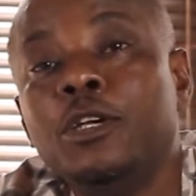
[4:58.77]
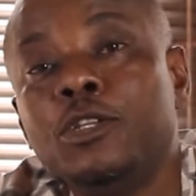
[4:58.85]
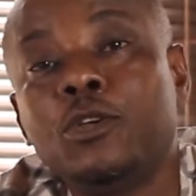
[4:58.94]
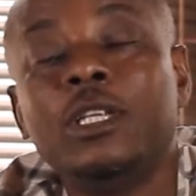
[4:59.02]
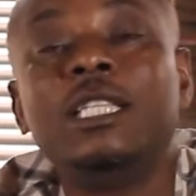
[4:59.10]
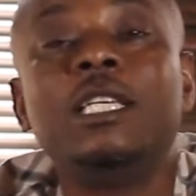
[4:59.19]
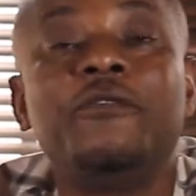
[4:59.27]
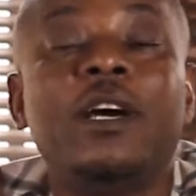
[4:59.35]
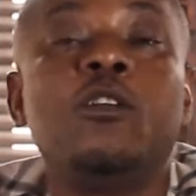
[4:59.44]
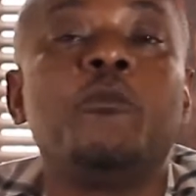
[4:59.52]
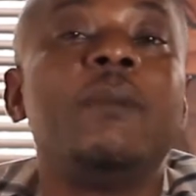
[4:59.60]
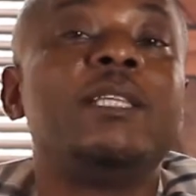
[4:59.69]
to the
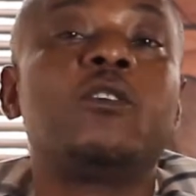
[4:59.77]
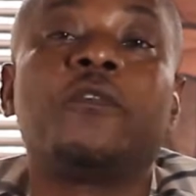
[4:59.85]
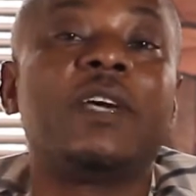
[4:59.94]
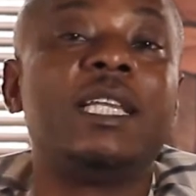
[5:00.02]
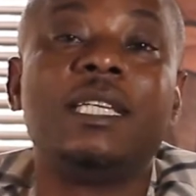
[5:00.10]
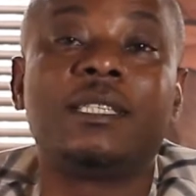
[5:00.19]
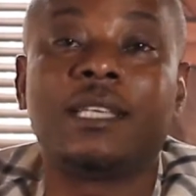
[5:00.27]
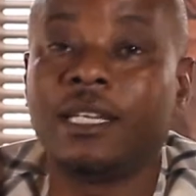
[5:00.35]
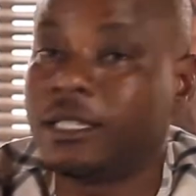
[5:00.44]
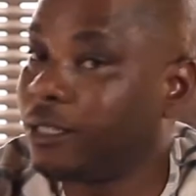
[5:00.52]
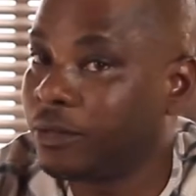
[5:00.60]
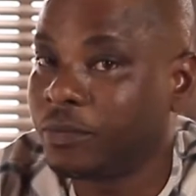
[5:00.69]
development of any
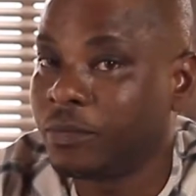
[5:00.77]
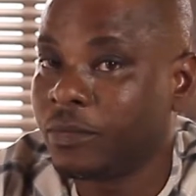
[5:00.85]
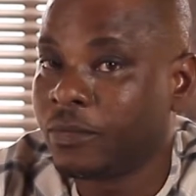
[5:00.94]
state.